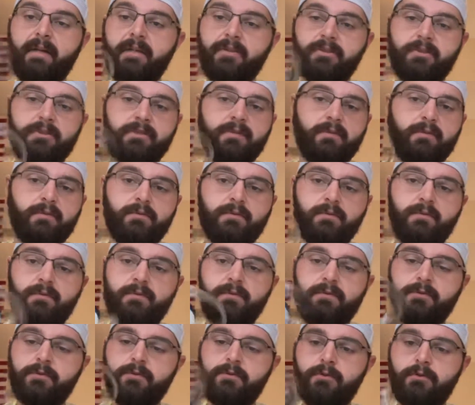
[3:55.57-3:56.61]
It's just
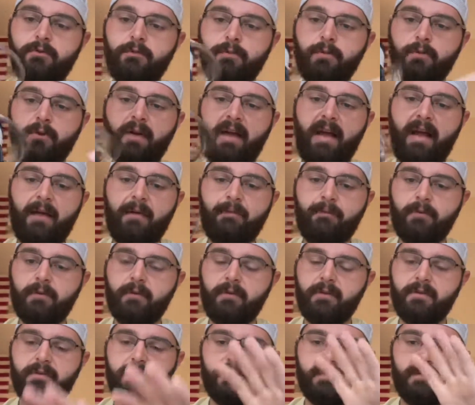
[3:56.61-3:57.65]
super
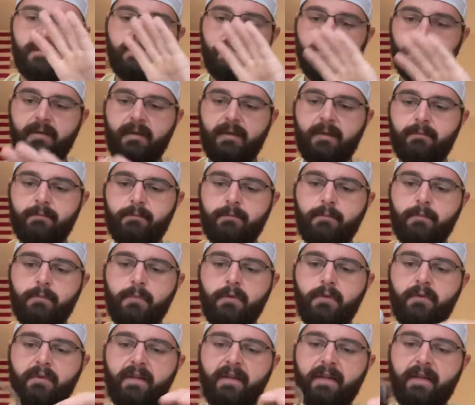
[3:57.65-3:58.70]
effortlessly
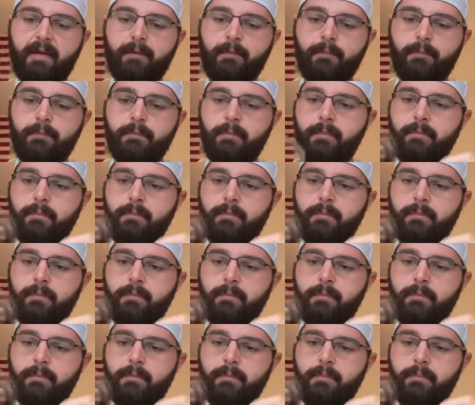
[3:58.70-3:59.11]
moving that